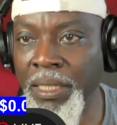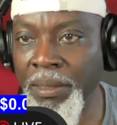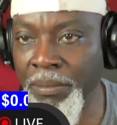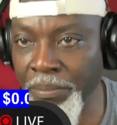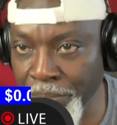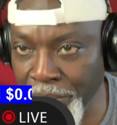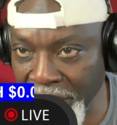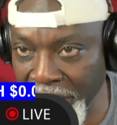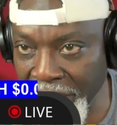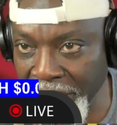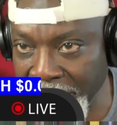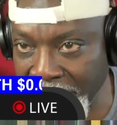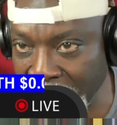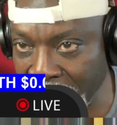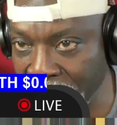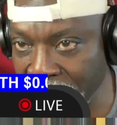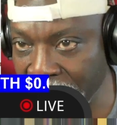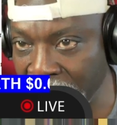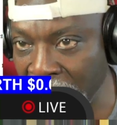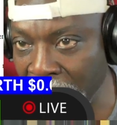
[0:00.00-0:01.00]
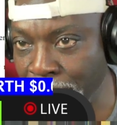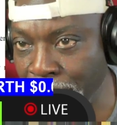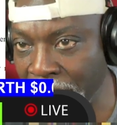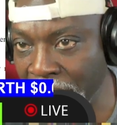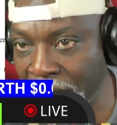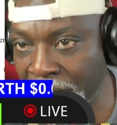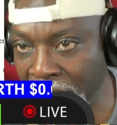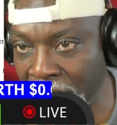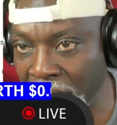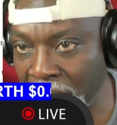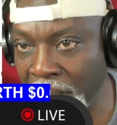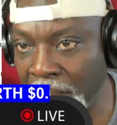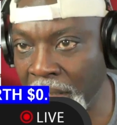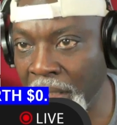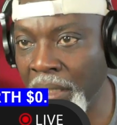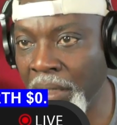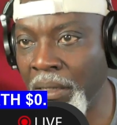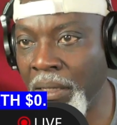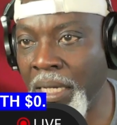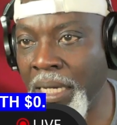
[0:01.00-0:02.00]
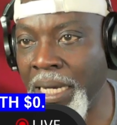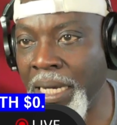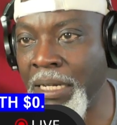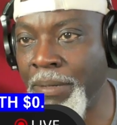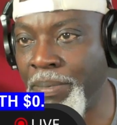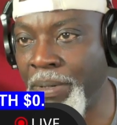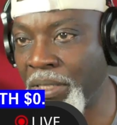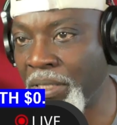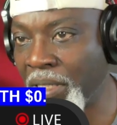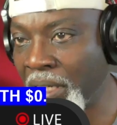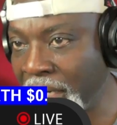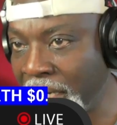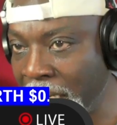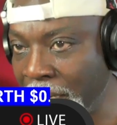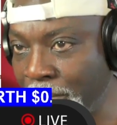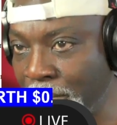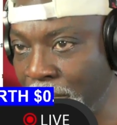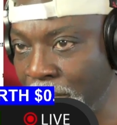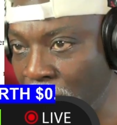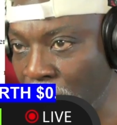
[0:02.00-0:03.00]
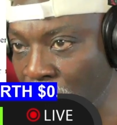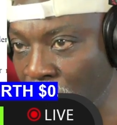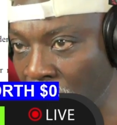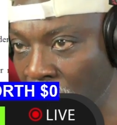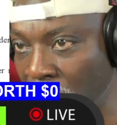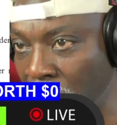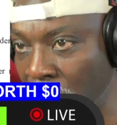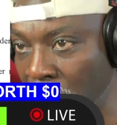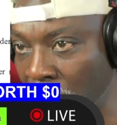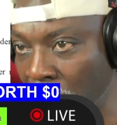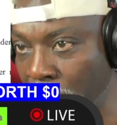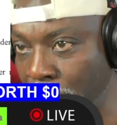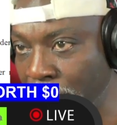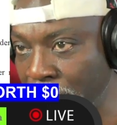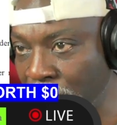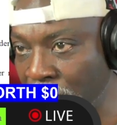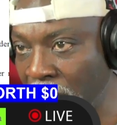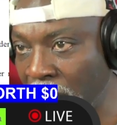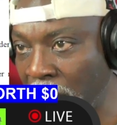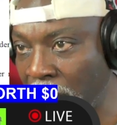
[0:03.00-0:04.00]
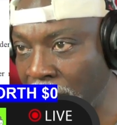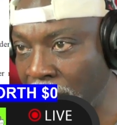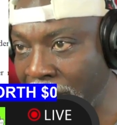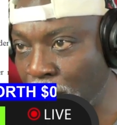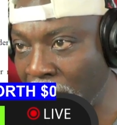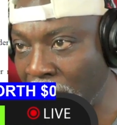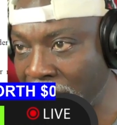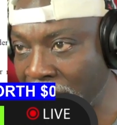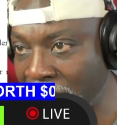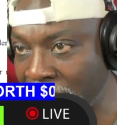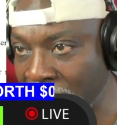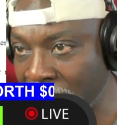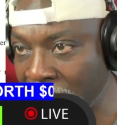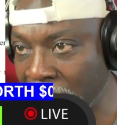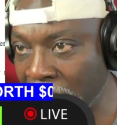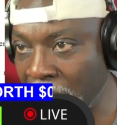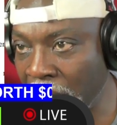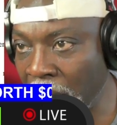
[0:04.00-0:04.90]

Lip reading: B, gives any person claimed to such compensation a right to access